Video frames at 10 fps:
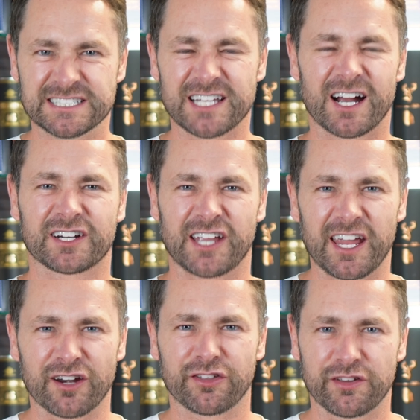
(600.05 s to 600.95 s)
dark,
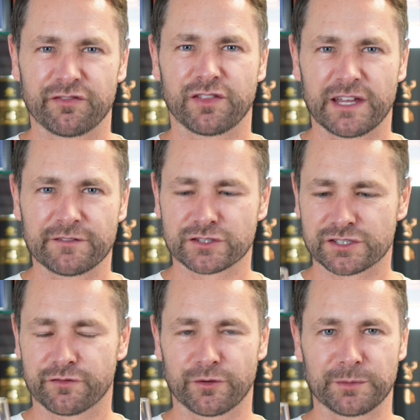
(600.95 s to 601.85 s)
earthy
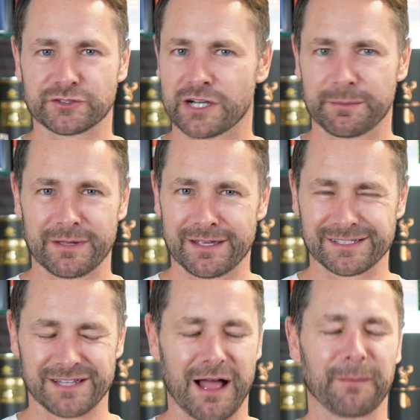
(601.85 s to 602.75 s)
flavours from the dram. It
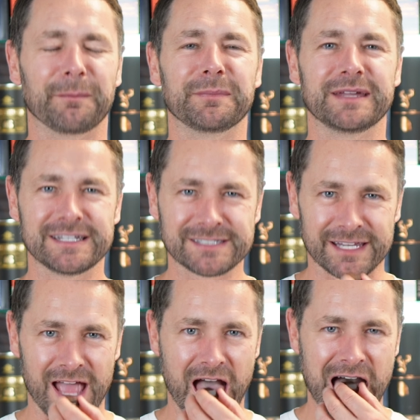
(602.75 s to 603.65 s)
is amazing.